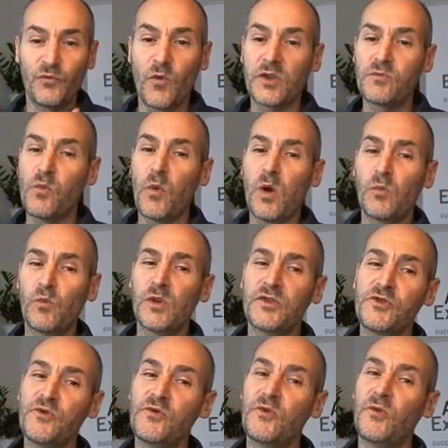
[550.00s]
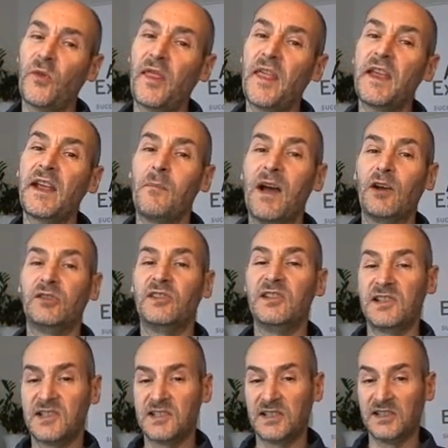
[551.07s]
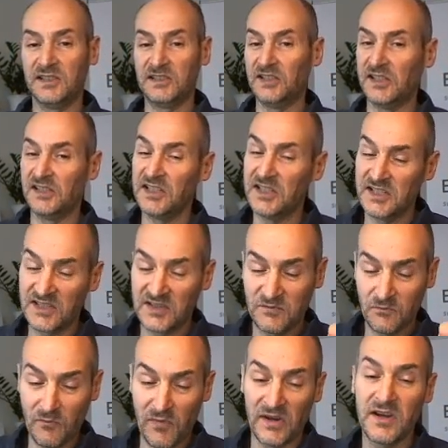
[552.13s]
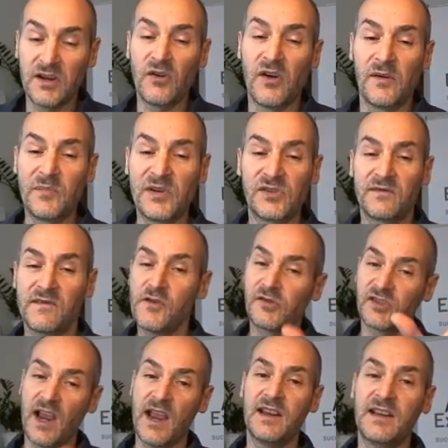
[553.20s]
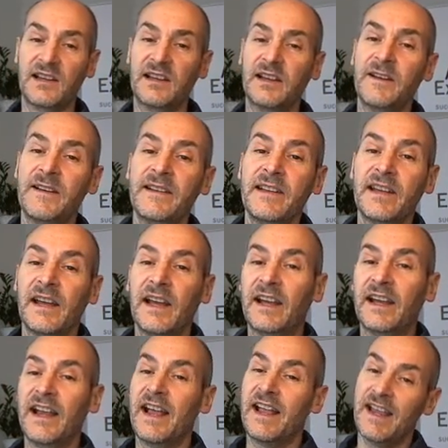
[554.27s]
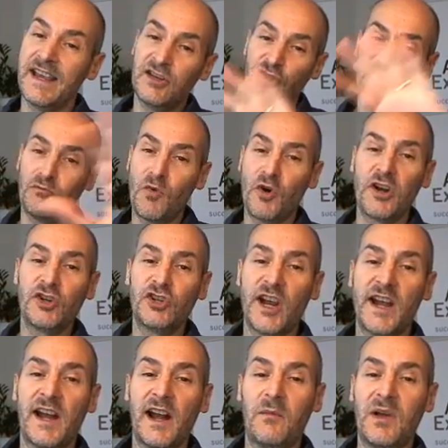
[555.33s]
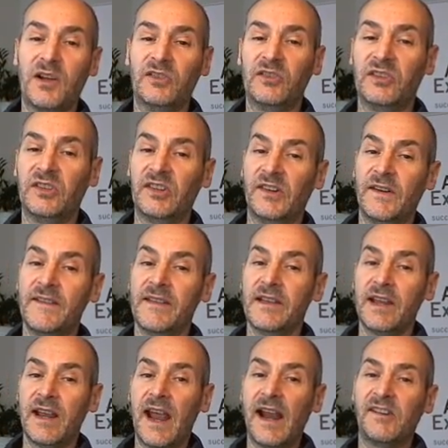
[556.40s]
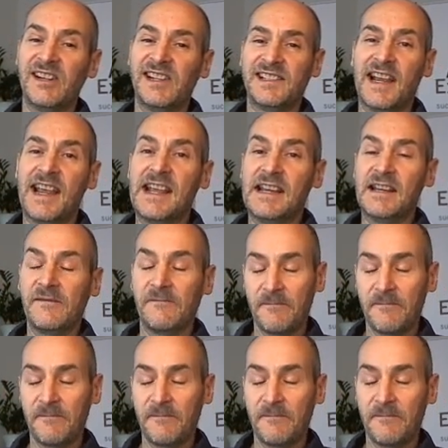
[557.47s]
what do you think about this particular piece of news, and more in general about RSA?